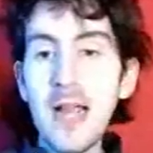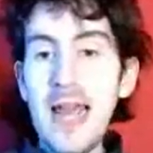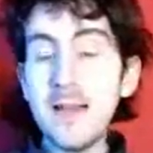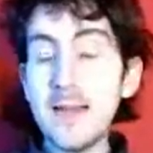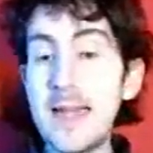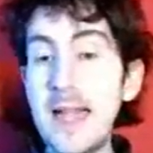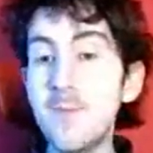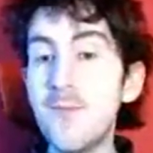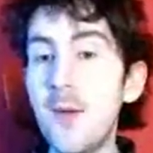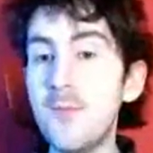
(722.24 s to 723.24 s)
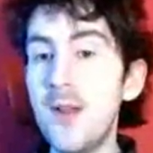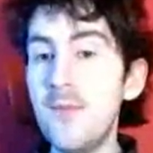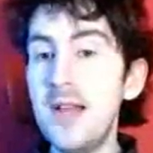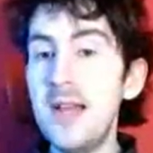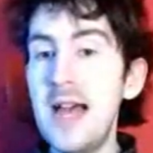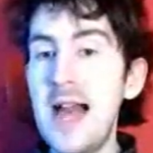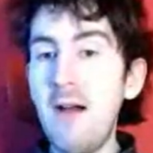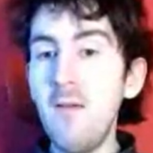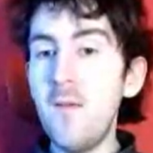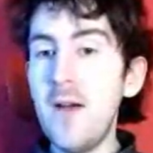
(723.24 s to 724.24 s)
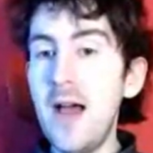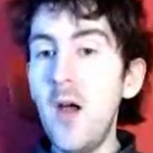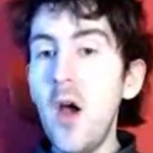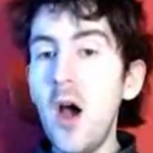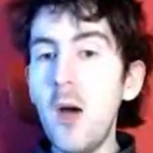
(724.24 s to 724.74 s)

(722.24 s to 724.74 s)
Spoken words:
here comes the second problem. Alpha.